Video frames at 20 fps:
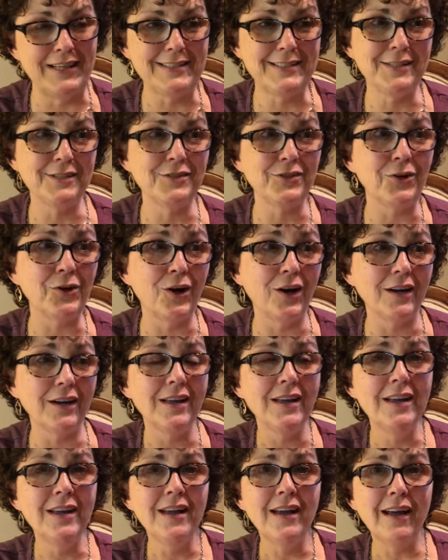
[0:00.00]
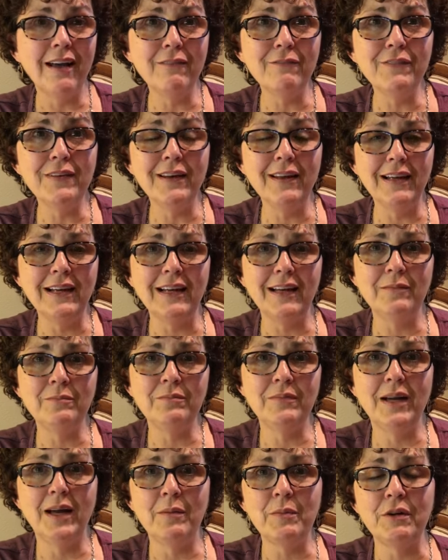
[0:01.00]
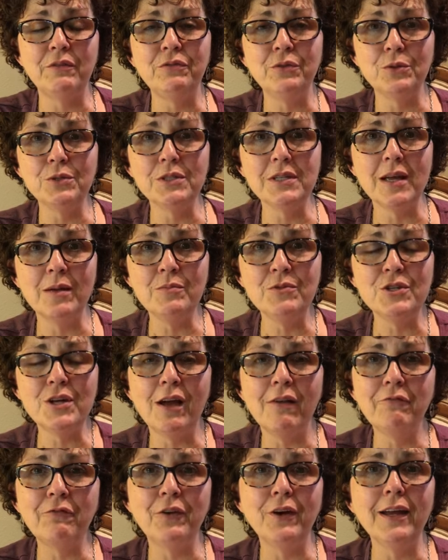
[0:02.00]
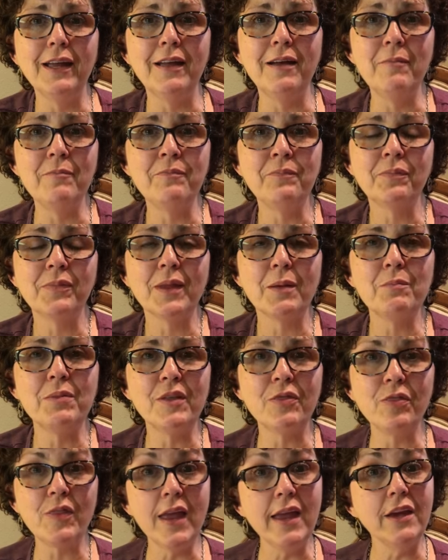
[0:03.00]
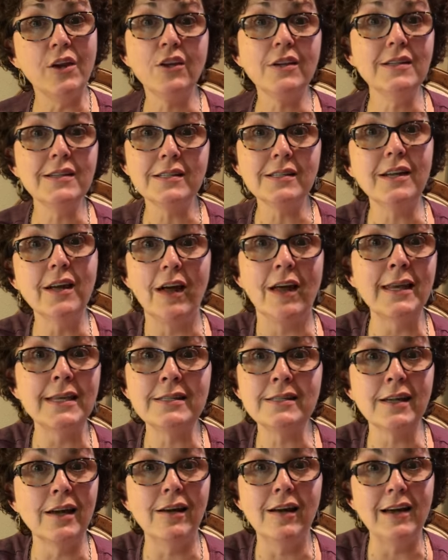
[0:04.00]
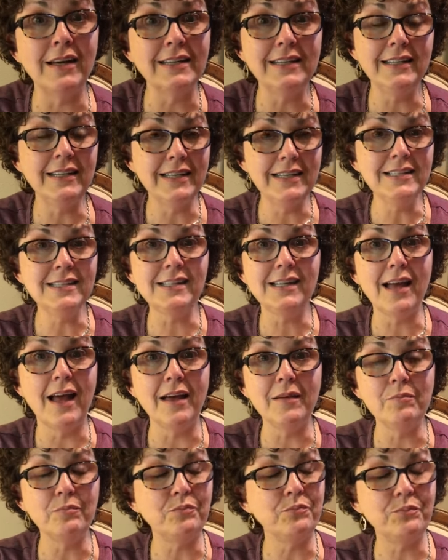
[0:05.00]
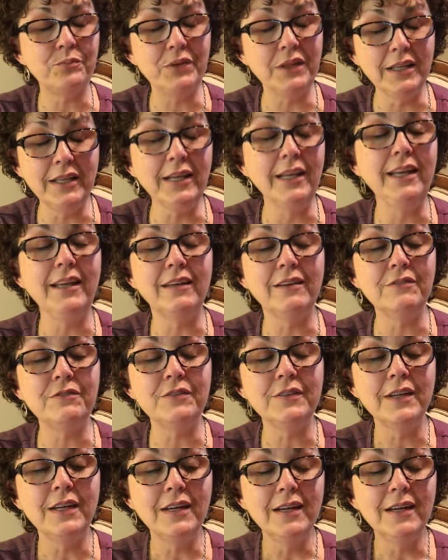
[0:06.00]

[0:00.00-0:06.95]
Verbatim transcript: bless his heart i feel like i'm, I'm a full-time job for him but thank goodness God is God and He's got plenty of,